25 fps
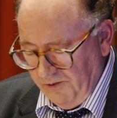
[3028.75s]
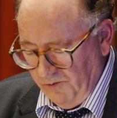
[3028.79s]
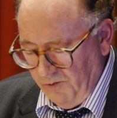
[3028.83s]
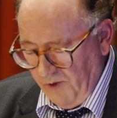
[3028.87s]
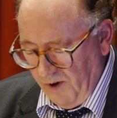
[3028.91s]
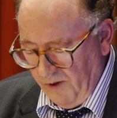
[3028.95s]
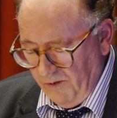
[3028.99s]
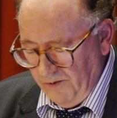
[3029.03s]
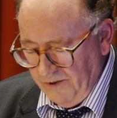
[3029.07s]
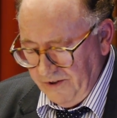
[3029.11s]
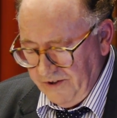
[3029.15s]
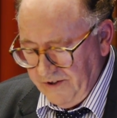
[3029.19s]

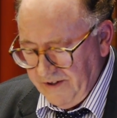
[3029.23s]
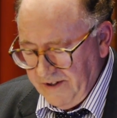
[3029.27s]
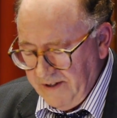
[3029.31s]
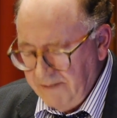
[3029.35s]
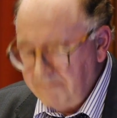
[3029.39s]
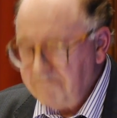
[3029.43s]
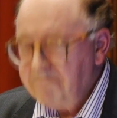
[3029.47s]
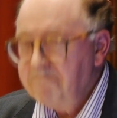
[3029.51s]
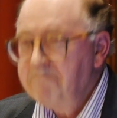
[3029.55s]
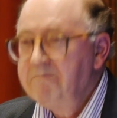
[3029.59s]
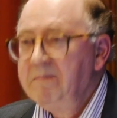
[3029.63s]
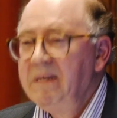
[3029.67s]
What was
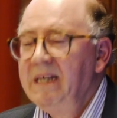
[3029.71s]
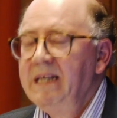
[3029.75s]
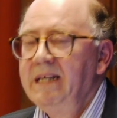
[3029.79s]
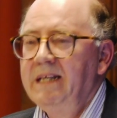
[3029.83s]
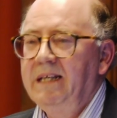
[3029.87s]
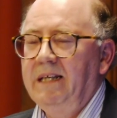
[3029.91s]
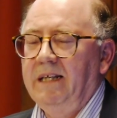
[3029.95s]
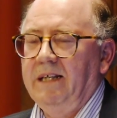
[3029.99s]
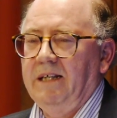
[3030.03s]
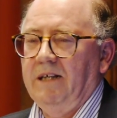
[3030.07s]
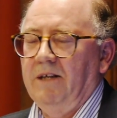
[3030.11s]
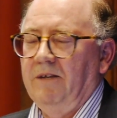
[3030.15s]
the
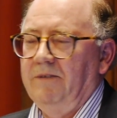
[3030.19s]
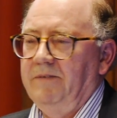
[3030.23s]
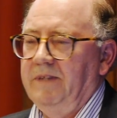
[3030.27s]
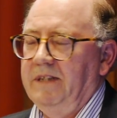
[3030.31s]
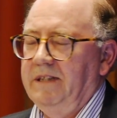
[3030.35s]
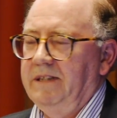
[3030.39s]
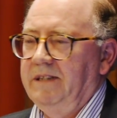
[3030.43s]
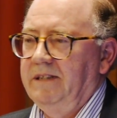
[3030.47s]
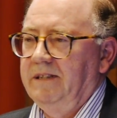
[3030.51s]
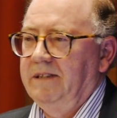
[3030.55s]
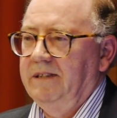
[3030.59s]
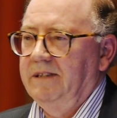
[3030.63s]
meaning of
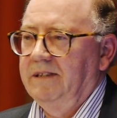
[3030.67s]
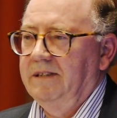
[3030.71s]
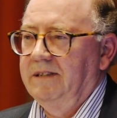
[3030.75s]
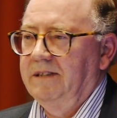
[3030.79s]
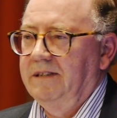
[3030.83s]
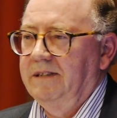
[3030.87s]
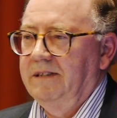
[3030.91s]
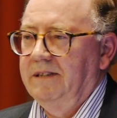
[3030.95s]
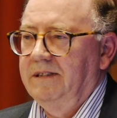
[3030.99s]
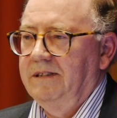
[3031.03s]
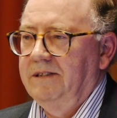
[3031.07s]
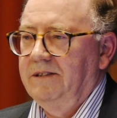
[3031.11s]
it?
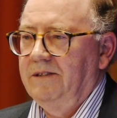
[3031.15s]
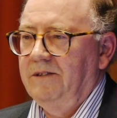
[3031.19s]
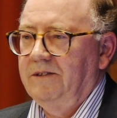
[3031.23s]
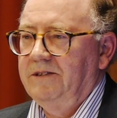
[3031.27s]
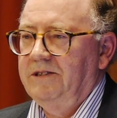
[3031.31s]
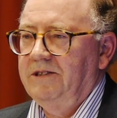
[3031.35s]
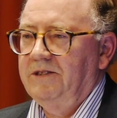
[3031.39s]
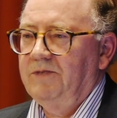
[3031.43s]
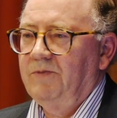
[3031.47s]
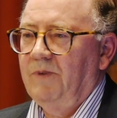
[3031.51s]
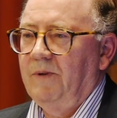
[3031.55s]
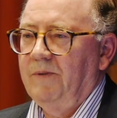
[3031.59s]
Not
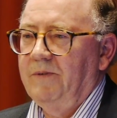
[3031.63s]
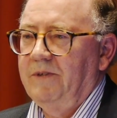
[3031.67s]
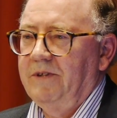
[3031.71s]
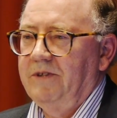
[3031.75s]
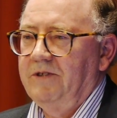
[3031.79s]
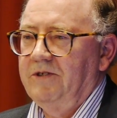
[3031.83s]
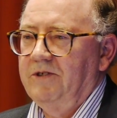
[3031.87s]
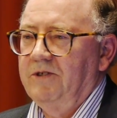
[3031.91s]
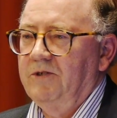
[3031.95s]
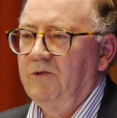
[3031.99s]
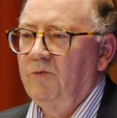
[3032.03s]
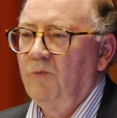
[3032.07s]
just what was
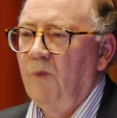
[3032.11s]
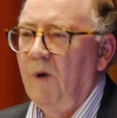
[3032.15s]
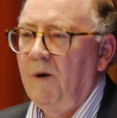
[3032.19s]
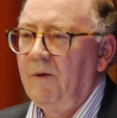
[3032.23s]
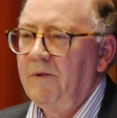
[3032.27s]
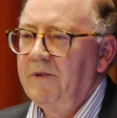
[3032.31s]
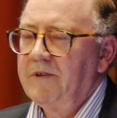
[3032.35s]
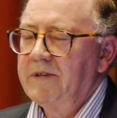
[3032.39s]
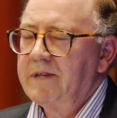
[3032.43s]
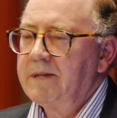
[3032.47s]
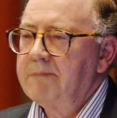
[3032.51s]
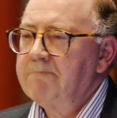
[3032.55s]
the truth,
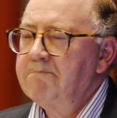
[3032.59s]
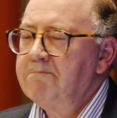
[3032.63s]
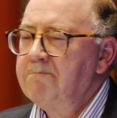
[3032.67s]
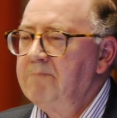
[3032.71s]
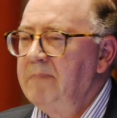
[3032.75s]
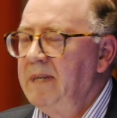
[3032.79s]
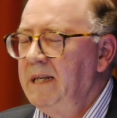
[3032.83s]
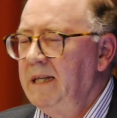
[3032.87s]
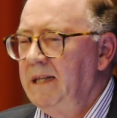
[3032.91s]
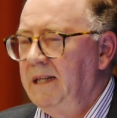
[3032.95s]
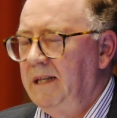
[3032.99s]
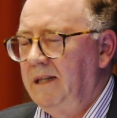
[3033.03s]
what was the
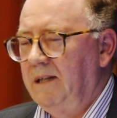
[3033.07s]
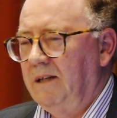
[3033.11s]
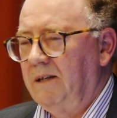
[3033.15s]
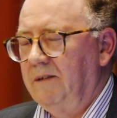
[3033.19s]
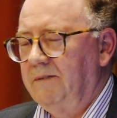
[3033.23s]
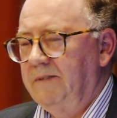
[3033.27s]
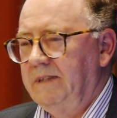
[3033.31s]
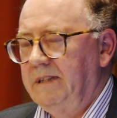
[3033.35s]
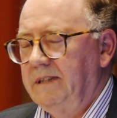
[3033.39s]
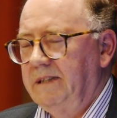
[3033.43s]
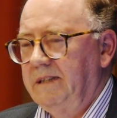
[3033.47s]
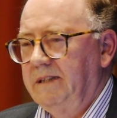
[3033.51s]
meaning
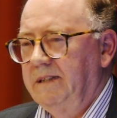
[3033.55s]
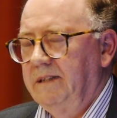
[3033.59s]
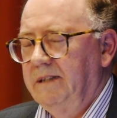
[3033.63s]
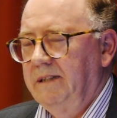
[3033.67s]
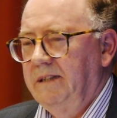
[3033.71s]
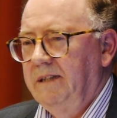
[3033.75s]
of it?